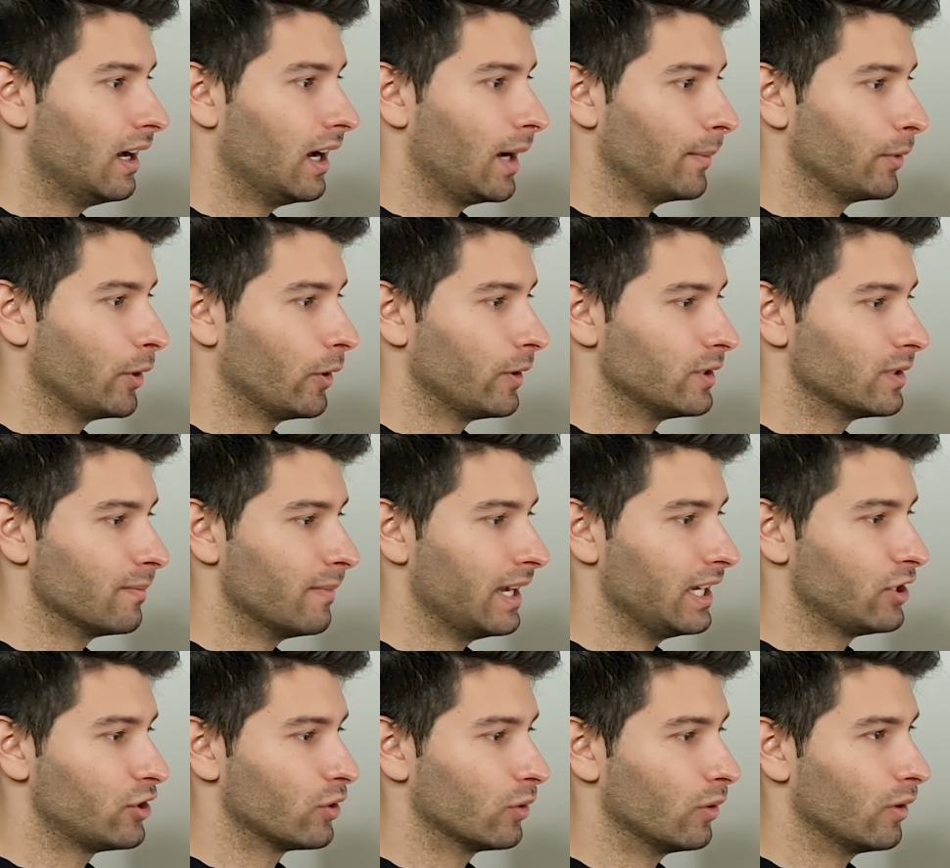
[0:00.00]
I'm going to
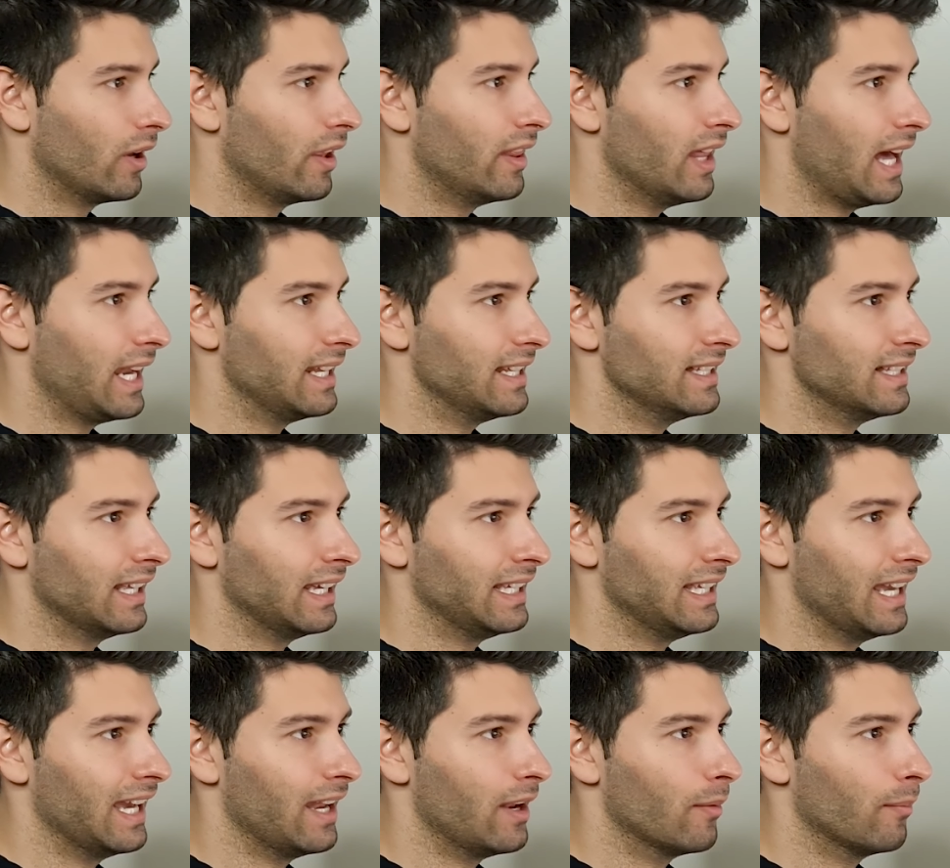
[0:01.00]
make sure that is
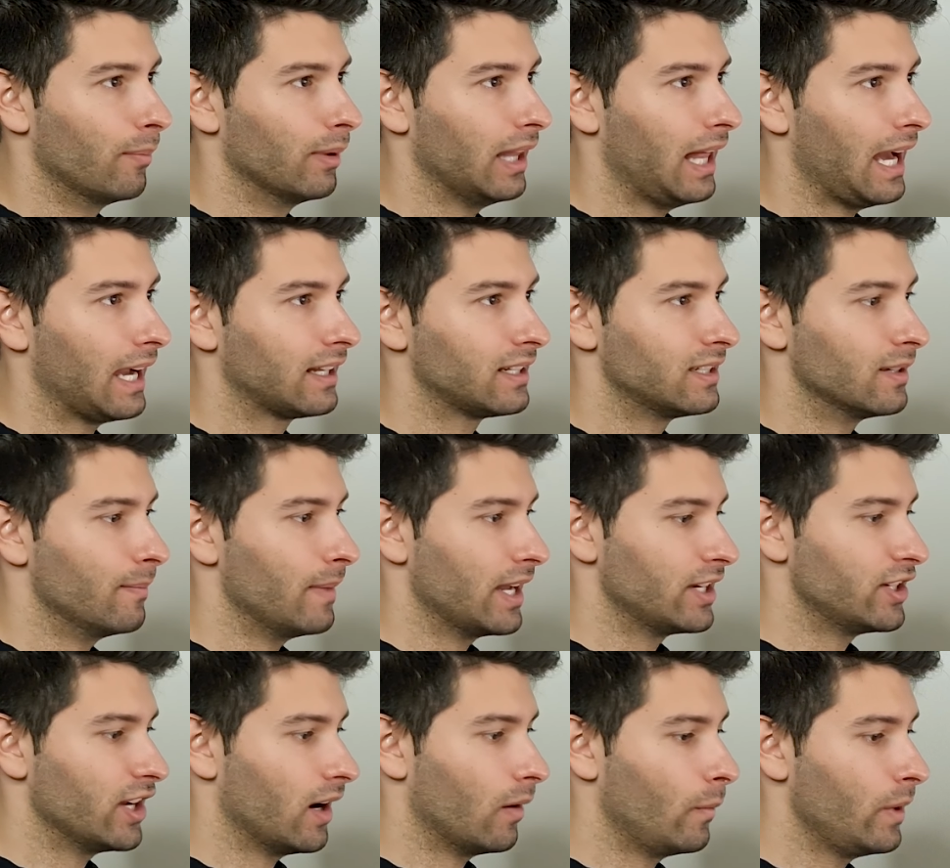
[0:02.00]
again black to
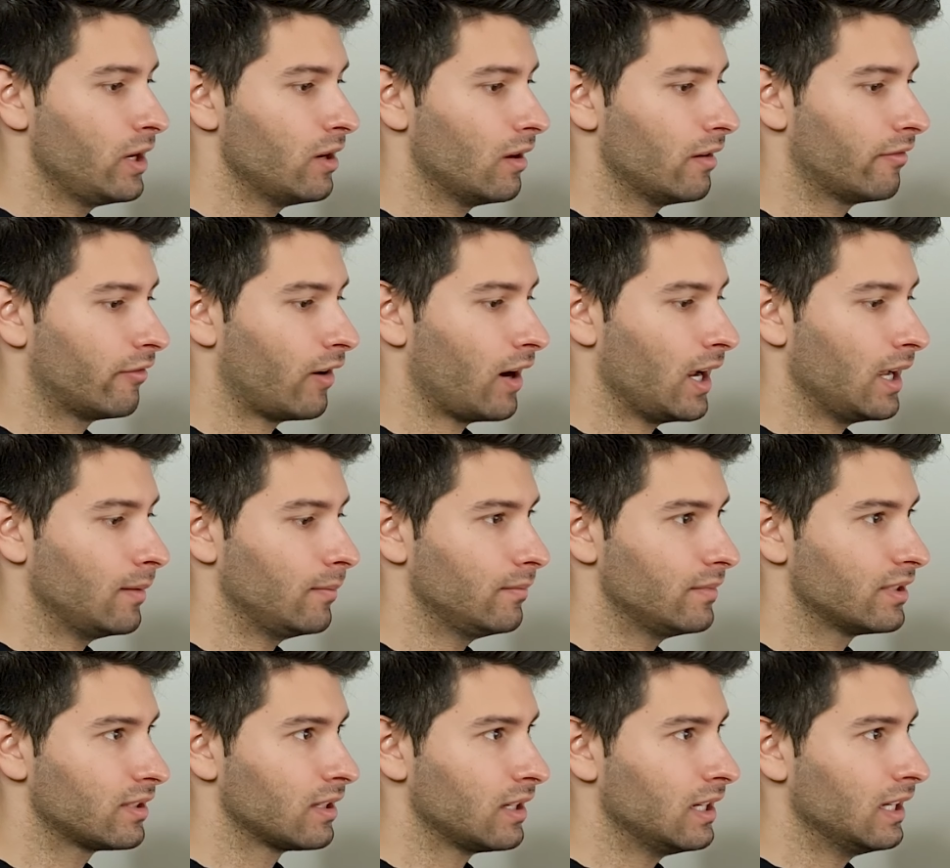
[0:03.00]
match our window
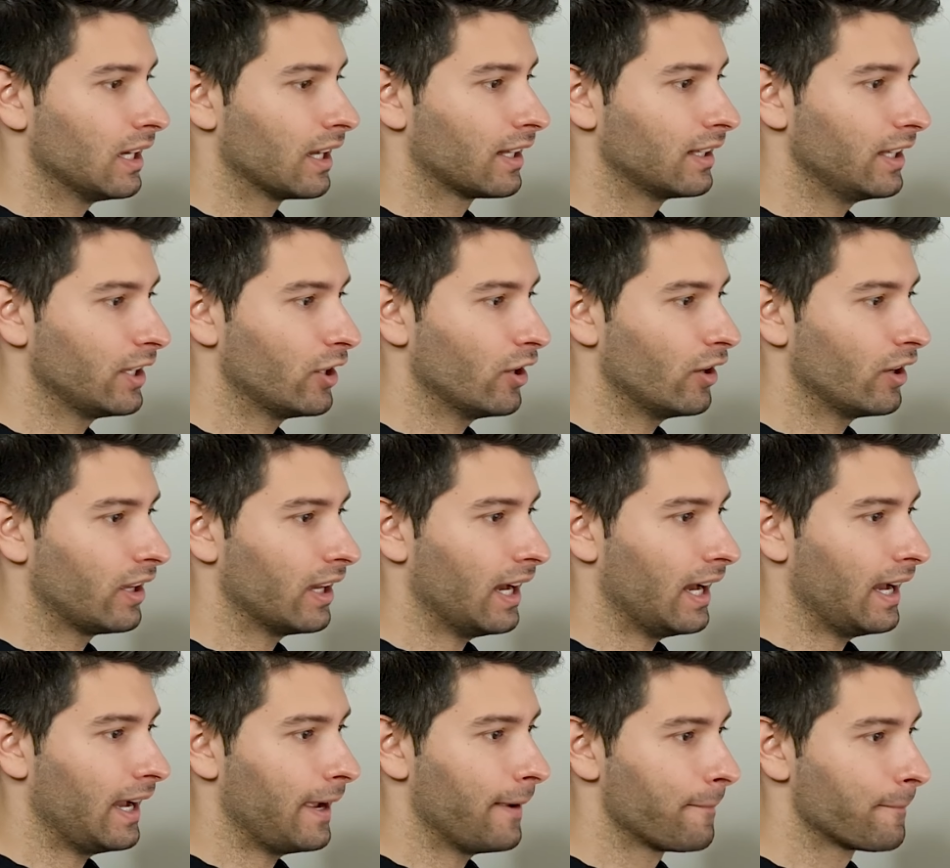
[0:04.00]
frames. Click
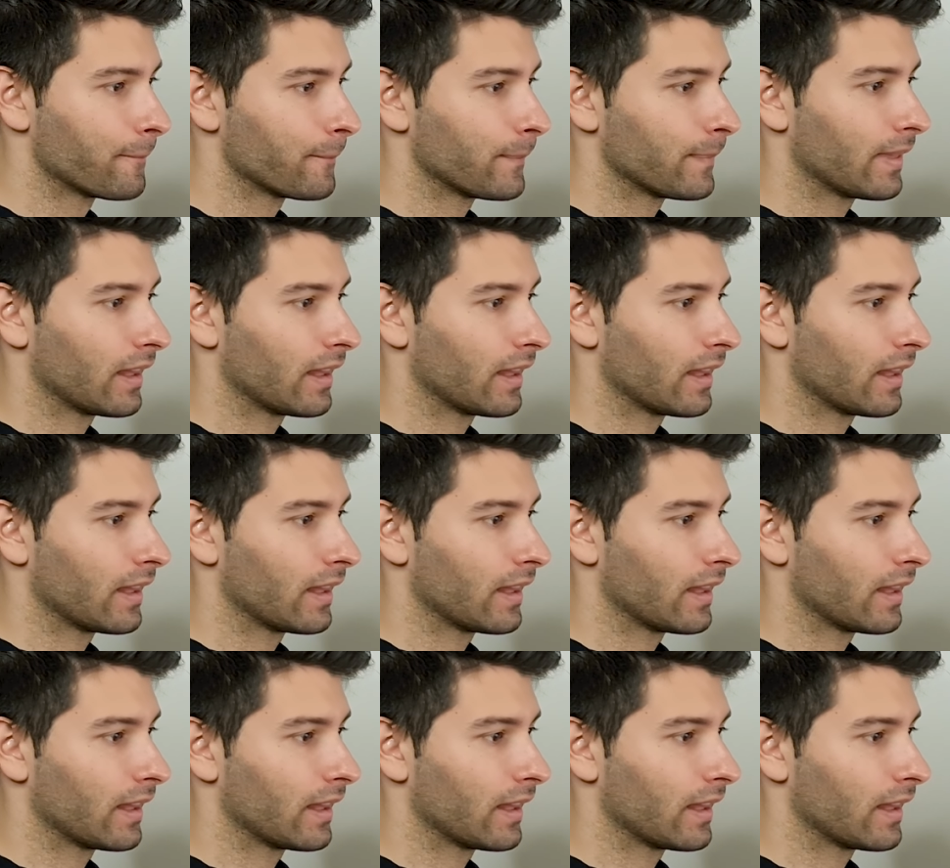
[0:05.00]
OK